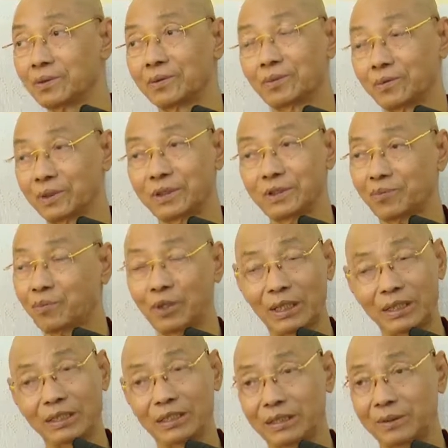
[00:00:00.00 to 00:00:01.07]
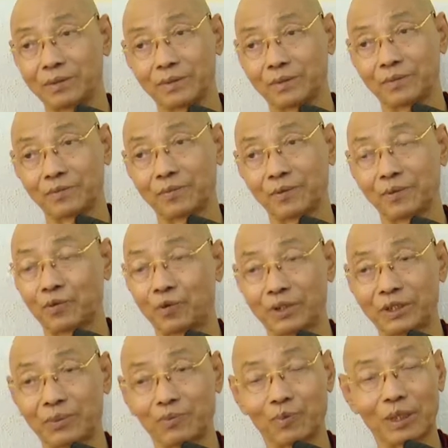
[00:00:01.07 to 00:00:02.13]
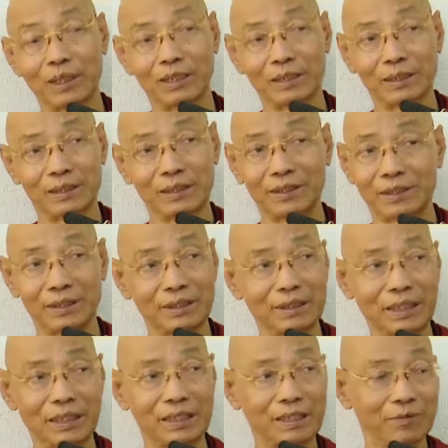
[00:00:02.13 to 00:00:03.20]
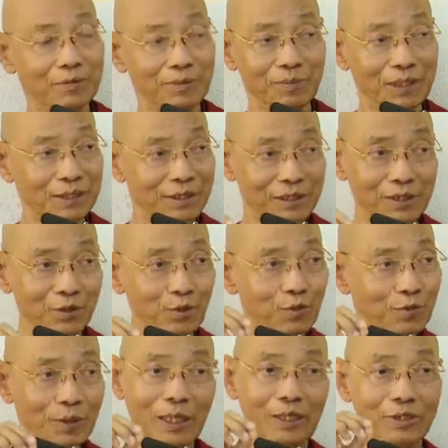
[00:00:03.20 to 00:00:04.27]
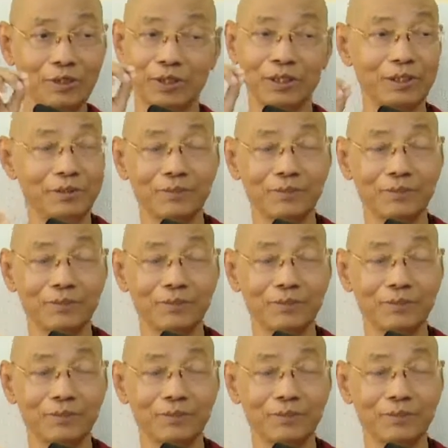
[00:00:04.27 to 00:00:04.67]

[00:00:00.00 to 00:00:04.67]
Which point? From which point this jhana? We must know first.